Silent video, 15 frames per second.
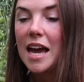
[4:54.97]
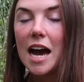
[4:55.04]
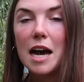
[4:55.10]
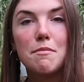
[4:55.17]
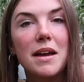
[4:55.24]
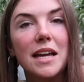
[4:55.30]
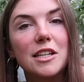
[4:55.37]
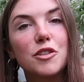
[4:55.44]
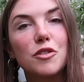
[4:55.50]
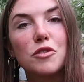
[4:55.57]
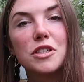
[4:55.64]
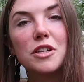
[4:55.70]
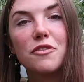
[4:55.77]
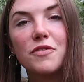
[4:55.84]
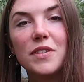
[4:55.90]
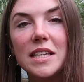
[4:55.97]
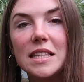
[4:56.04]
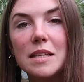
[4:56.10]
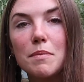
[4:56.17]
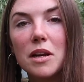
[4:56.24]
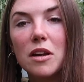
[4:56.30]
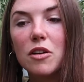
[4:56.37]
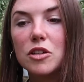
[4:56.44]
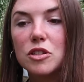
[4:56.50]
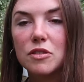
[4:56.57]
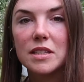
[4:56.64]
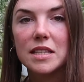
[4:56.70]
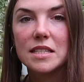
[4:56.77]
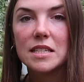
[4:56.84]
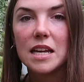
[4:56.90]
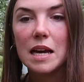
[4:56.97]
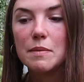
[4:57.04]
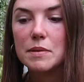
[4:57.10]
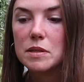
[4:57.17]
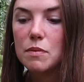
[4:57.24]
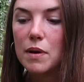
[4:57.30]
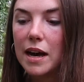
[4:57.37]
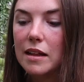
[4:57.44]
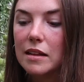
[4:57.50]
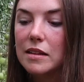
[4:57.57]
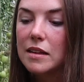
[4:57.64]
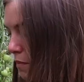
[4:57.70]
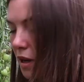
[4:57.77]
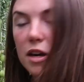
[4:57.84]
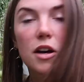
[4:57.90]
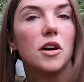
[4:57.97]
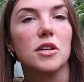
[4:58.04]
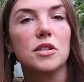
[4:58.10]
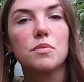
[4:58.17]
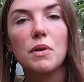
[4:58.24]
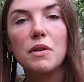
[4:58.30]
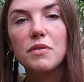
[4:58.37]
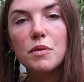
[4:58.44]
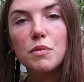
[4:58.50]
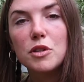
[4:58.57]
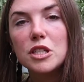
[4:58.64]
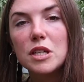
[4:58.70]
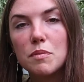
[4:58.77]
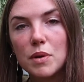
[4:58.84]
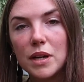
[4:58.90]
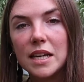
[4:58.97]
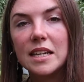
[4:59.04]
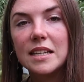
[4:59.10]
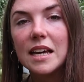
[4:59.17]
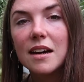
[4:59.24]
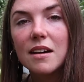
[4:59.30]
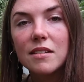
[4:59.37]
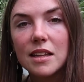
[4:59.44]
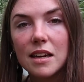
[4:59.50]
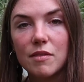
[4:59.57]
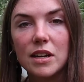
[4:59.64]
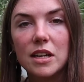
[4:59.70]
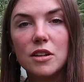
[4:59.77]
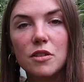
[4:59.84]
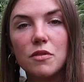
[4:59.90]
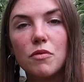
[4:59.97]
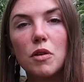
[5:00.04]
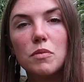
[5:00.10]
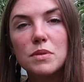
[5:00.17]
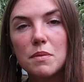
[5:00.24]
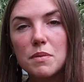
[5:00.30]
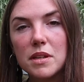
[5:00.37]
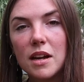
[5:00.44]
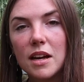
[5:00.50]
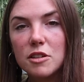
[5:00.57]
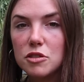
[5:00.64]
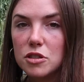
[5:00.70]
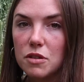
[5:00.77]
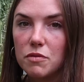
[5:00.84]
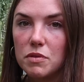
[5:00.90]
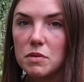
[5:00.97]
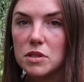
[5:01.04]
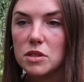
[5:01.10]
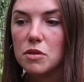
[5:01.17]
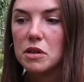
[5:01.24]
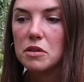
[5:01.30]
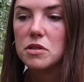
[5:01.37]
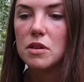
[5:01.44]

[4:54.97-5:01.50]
I made sure to feed them a lot during this time as well, because with the wood chip breaking down, that really could have robbed some of the nitrogen from the soil.